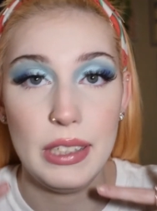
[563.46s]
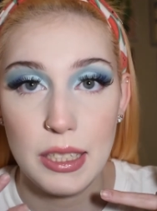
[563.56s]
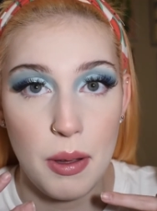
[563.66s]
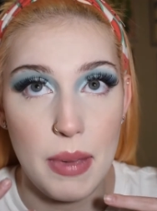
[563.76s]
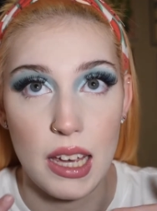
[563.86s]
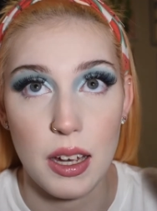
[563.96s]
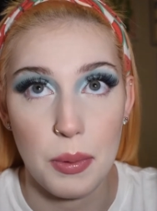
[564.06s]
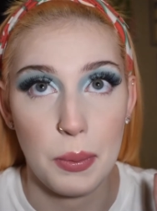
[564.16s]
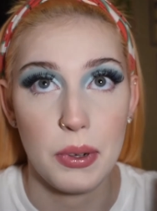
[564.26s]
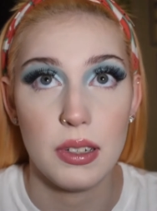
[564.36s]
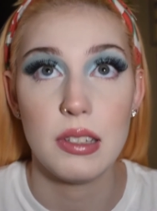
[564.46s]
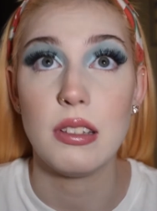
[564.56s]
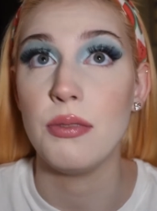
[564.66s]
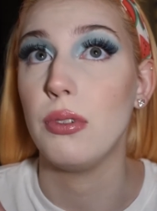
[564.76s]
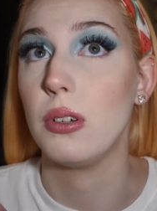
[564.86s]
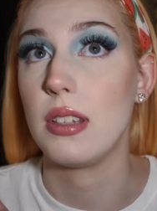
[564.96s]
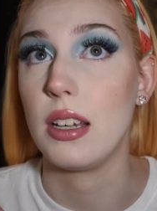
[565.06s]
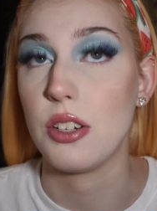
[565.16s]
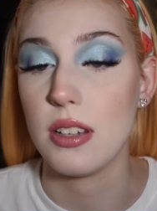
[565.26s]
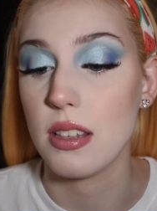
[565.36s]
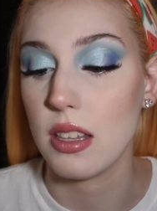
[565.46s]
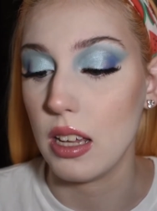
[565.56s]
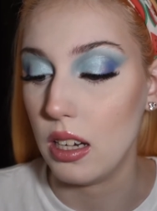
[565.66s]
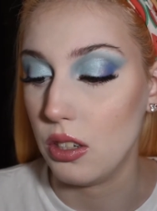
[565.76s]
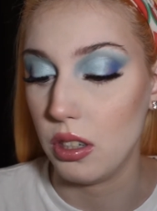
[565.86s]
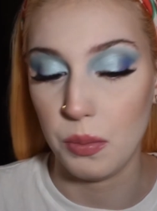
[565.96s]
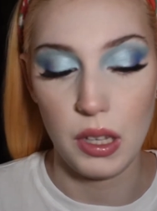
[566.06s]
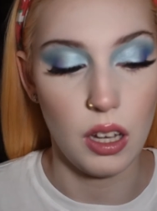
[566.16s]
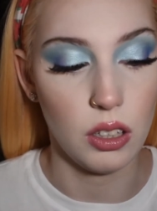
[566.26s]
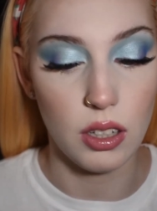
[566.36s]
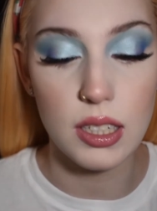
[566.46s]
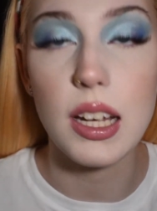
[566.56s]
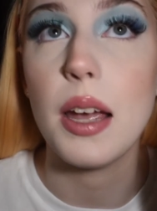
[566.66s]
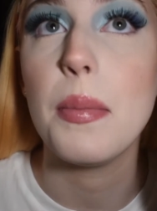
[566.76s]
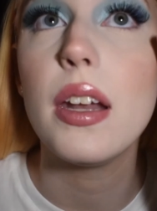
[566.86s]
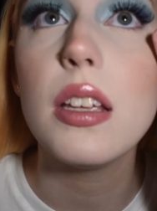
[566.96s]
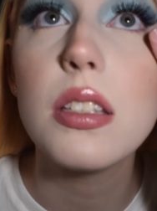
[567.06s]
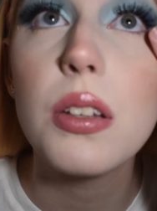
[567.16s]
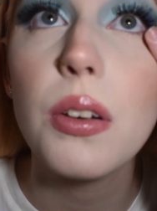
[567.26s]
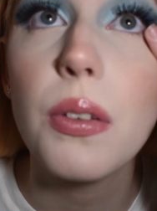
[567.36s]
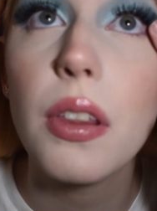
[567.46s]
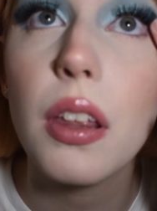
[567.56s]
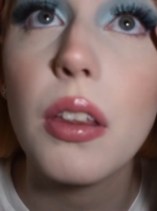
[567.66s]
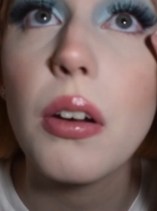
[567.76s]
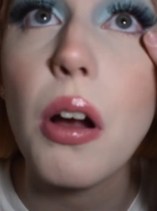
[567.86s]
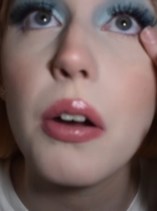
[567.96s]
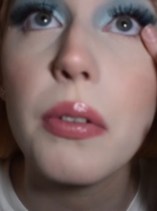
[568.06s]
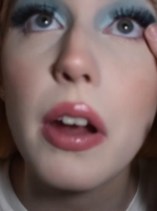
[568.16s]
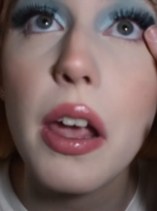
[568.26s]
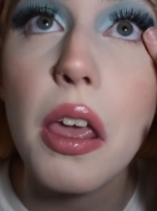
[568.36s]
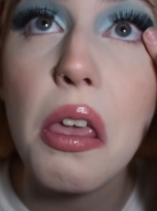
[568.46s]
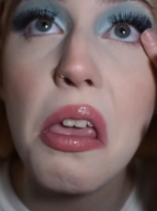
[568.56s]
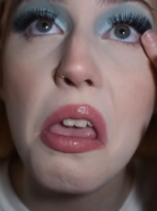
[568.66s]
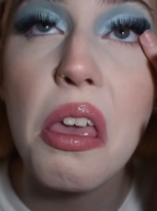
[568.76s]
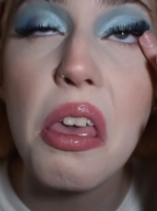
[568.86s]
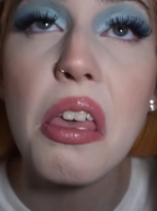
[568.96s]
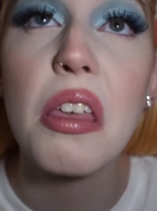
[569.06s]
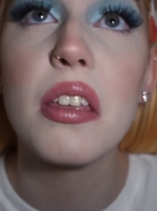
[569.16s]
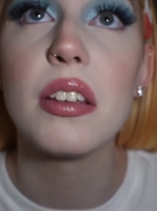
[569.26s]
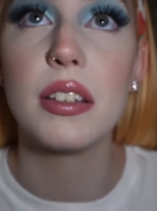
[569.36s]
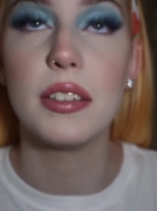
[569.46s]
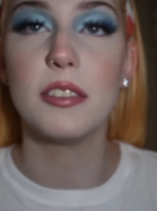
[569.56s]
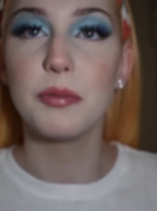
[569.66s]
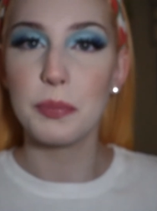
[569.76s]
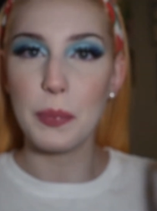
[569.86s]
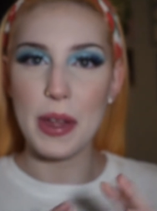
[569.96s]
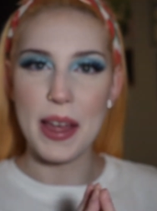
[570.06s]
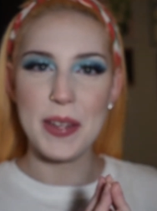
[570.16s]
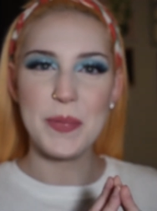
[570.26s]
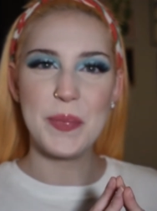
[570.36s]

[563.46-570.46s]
rest of my makeup. I put on some false lashes and it took me a long time and I still don't think they're on right. But